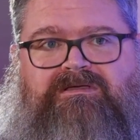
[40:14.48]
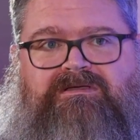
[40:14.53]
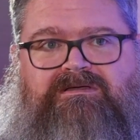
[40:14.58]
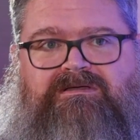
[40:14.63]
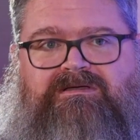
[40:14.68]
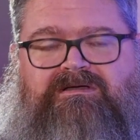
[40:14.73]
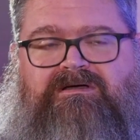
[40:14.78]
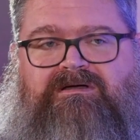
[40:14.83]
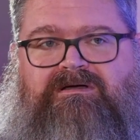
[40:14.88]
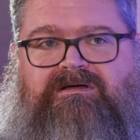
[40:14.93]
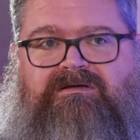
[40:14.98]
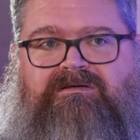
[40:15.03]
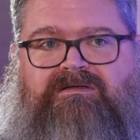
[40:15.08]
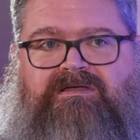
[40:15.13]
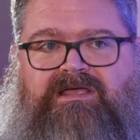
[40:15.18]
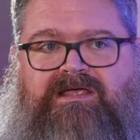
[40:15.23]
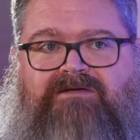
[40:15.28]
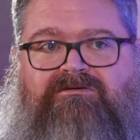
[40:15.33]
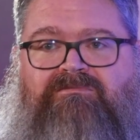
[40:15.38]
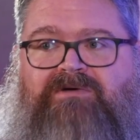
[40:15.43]

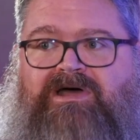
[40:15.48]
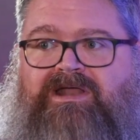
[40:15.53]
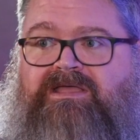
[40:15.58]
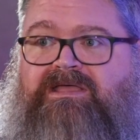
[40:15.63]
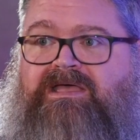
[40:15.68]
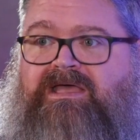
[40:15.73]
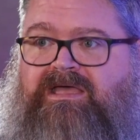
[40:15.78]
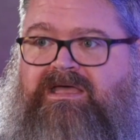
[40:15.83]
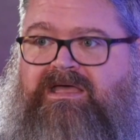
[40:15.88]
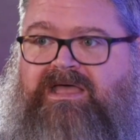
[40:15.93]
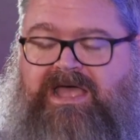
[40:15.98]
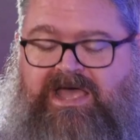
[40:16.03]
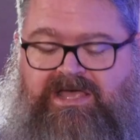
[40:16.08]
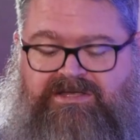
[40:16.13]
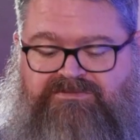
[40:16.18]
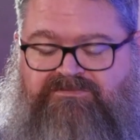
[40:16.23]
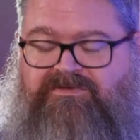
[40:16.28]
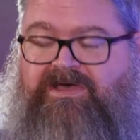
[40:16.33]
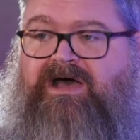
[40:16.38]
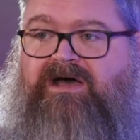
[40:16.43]
Everybody has
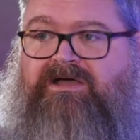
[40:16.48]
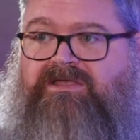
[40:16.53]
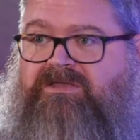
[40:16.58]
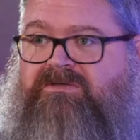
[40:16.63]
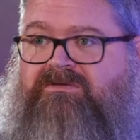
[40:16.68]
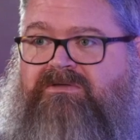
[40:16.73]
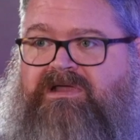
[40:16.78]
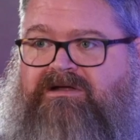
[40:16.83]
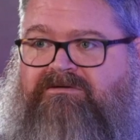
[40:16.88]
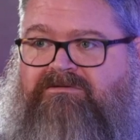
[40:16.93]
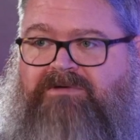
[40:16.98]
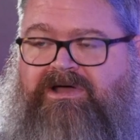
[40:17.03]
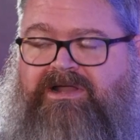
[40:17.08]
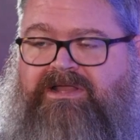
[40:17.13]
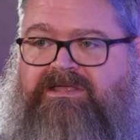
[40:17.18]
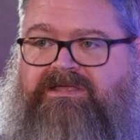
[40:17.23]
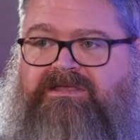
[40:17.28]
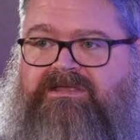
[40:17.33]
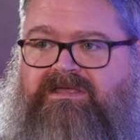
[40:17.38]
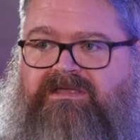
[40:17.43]
value.
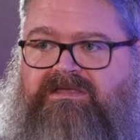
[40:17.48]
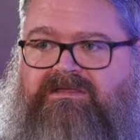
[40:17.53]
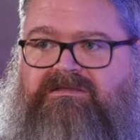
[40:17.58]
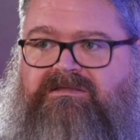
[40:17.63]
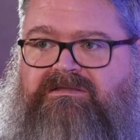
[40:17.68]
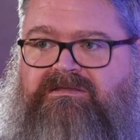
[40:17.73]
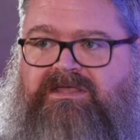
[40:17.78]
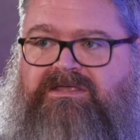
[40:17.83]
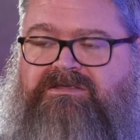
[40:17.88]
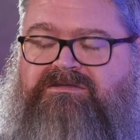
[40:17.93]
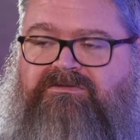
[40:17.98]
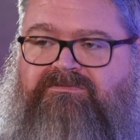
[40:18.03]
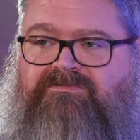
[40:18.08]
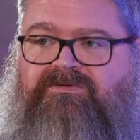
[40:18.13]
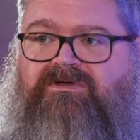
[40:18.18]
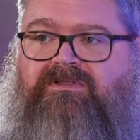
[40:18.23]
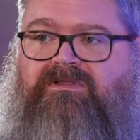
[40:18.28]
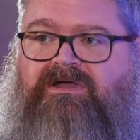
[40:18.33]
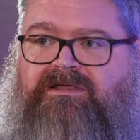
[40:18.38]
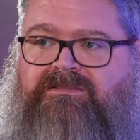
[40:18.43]
Everybody needs to
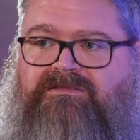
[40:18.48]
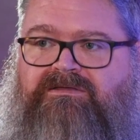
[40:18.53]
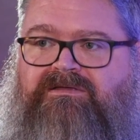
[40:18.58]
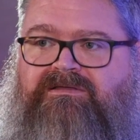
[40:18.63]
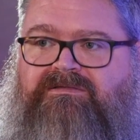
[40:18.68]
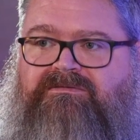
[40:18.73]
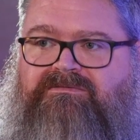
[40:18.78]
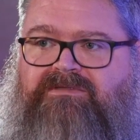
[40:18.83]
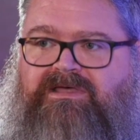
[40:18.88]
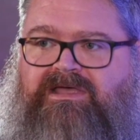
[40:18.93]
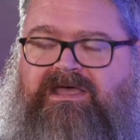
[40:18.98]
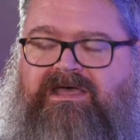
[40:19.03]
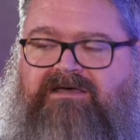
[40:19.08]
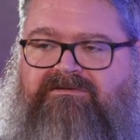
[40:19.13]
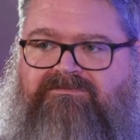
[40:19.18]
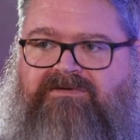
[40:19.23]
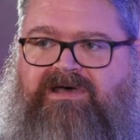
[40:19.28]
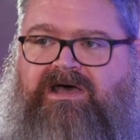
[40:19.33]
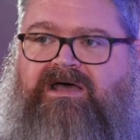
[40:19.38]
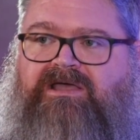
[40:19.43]
feel like they have
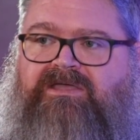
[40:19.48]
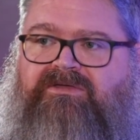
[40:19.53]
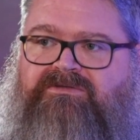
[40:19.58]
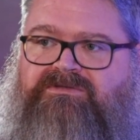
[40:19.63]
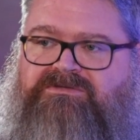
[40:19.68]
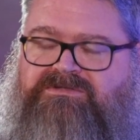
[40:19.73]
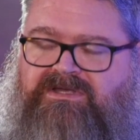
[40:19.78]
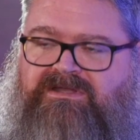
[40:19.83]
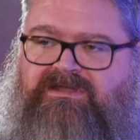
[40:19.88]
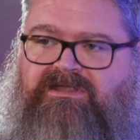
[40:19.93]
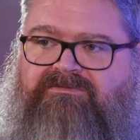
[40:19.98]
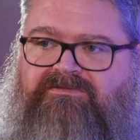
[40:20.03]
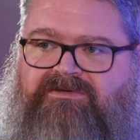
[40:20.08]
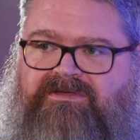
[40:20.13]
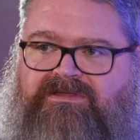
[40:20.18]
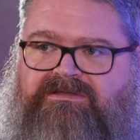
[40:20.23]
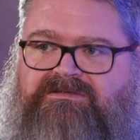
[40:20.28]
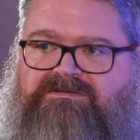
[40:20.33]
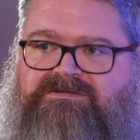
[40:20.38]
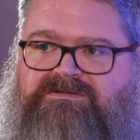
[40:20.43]
value and
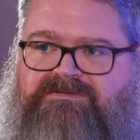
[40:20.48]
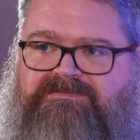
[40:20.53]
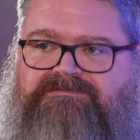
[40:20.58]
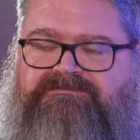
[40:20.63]
significance.